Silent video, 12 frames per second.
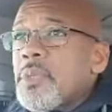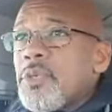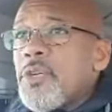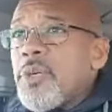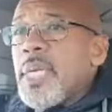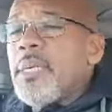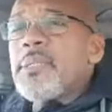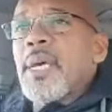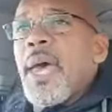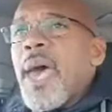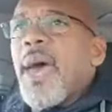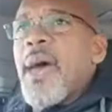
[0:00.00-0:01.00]
You need
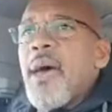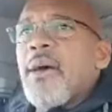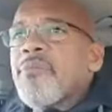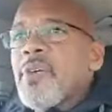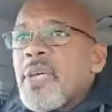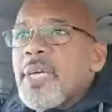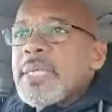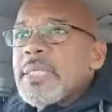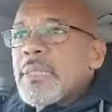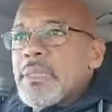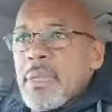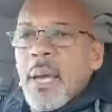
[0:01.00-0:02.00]
to have
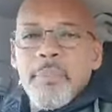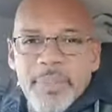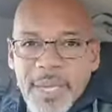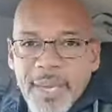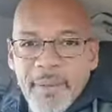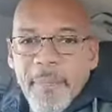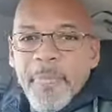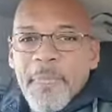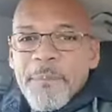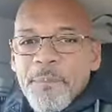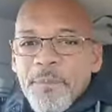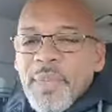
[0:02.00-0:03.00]
something,
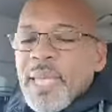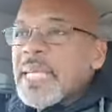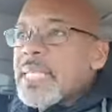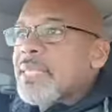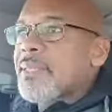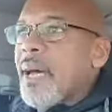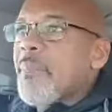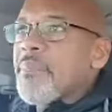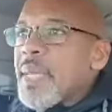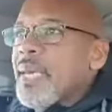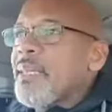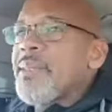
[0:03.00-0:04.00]

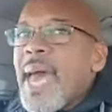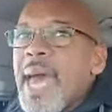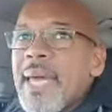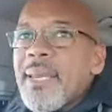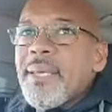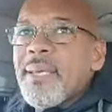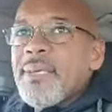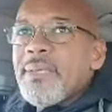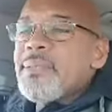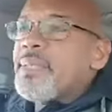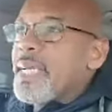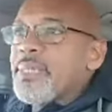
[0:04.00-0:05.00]
something that
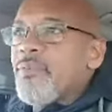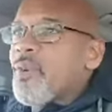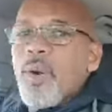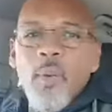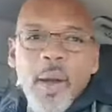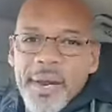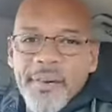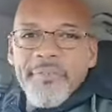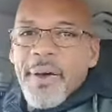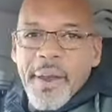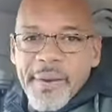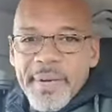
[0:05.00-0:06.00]
doesn't require
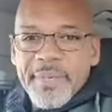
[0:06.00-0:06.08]
fire